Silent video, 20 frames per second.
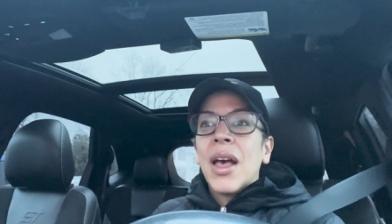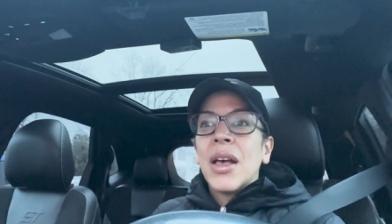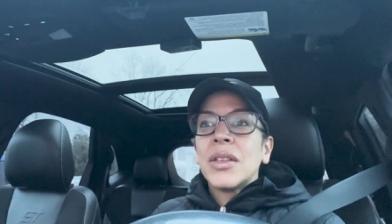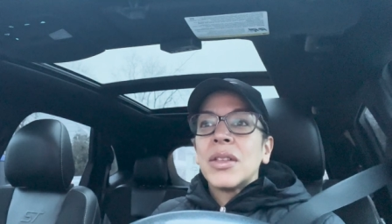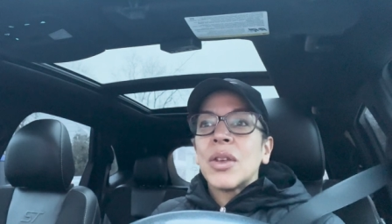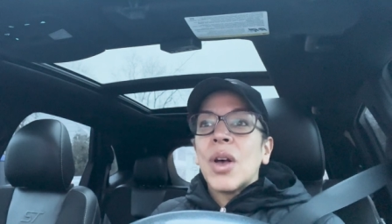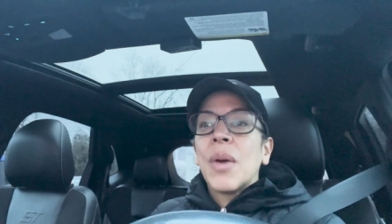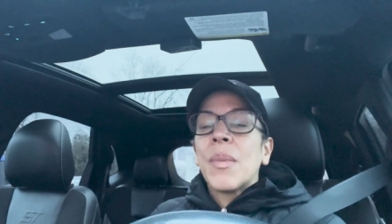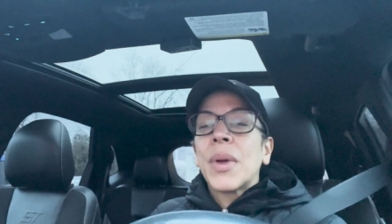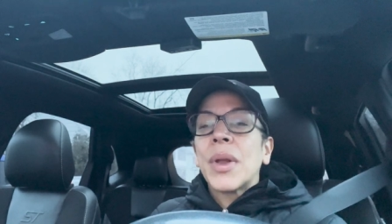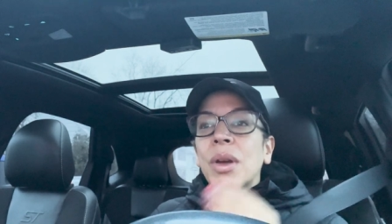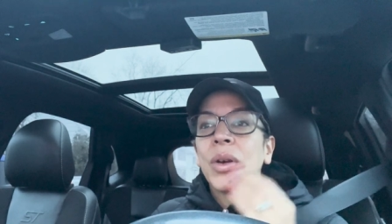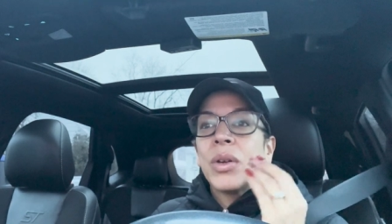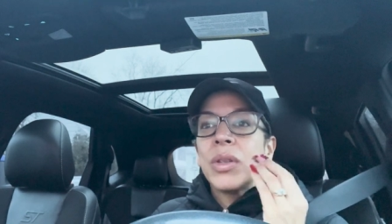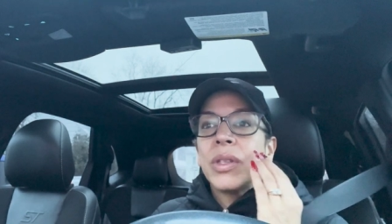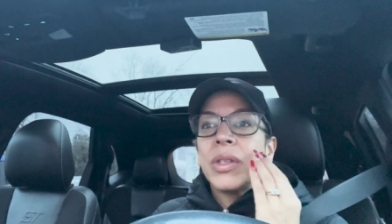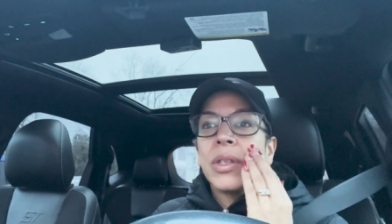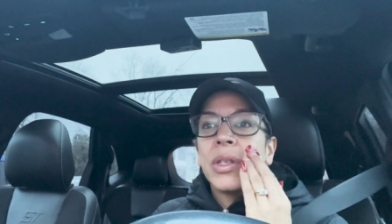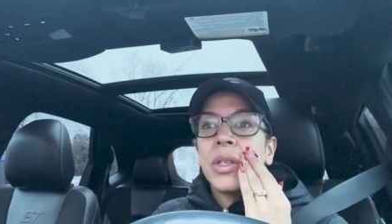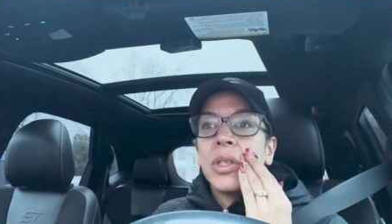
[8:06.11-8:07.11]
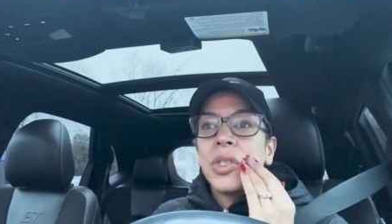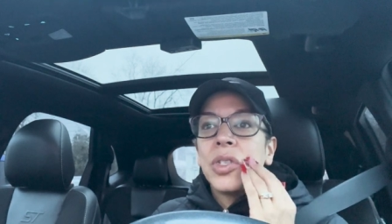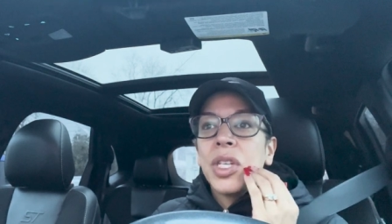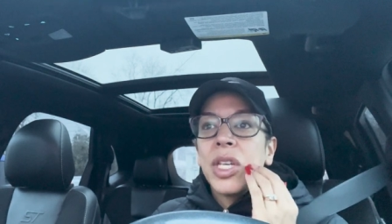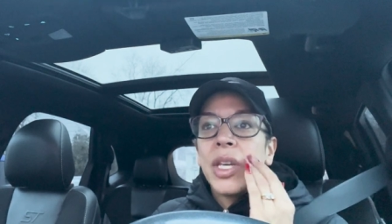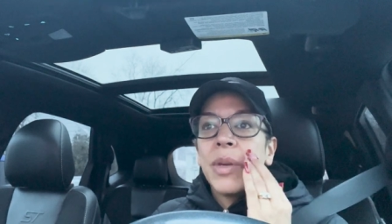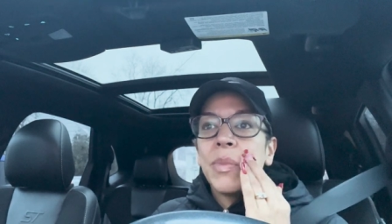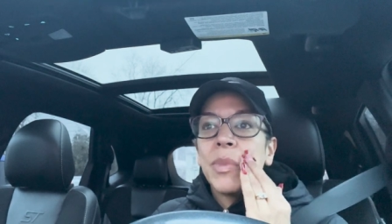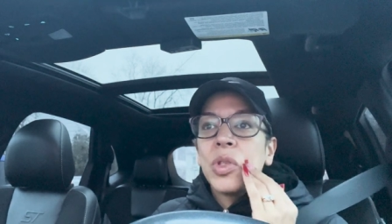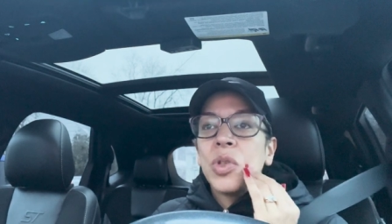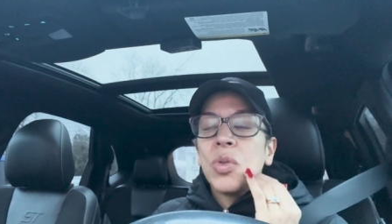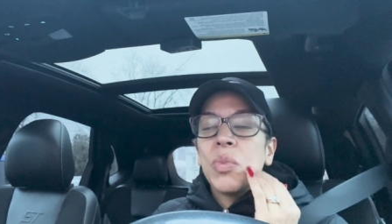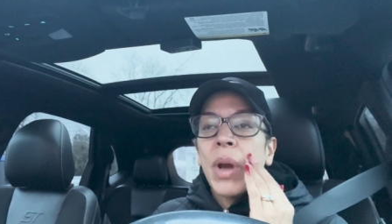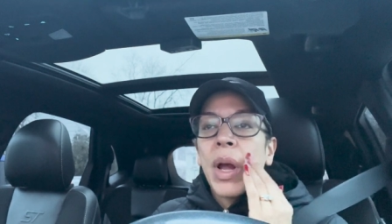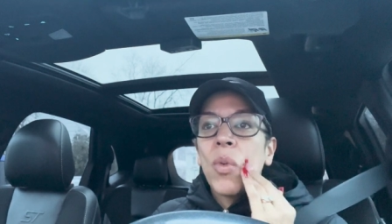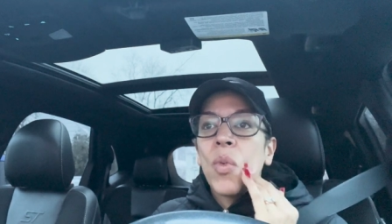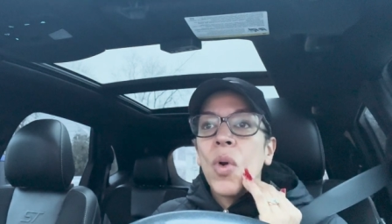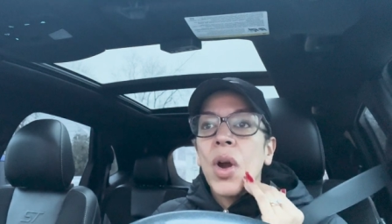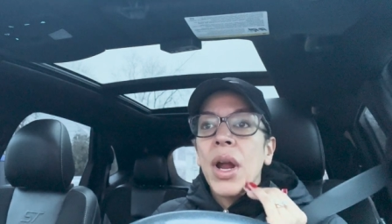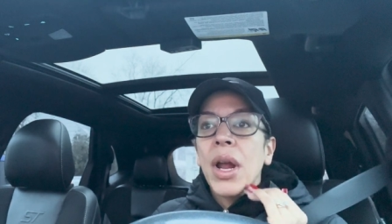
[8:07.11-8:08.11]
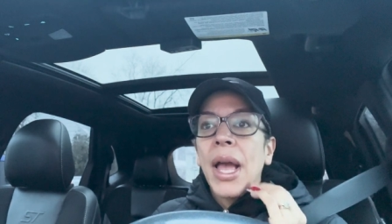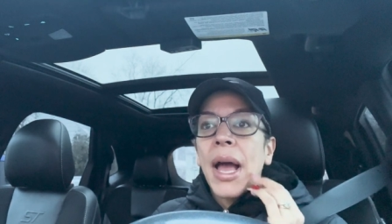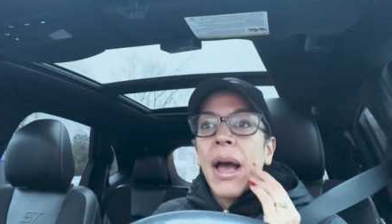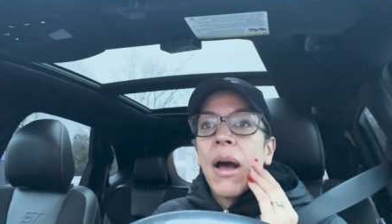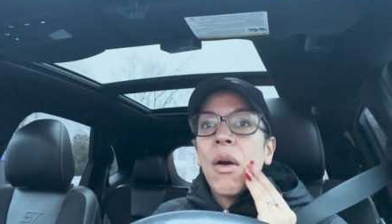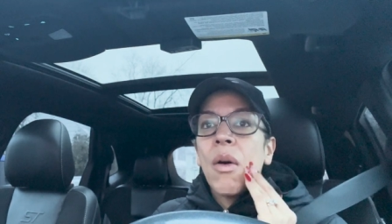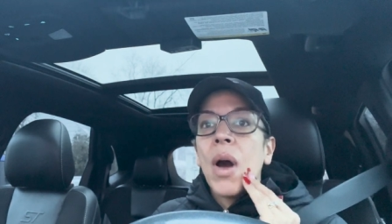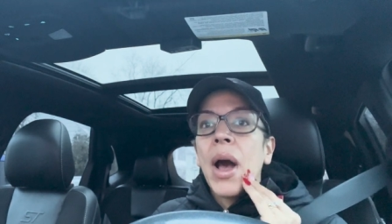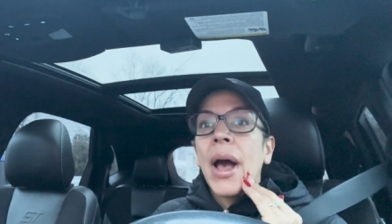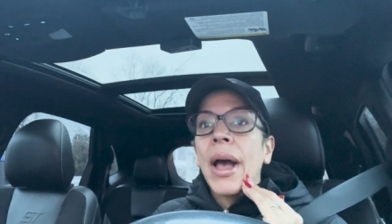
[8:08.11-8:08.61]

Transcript: So I'm going to go to the gym and do my workout.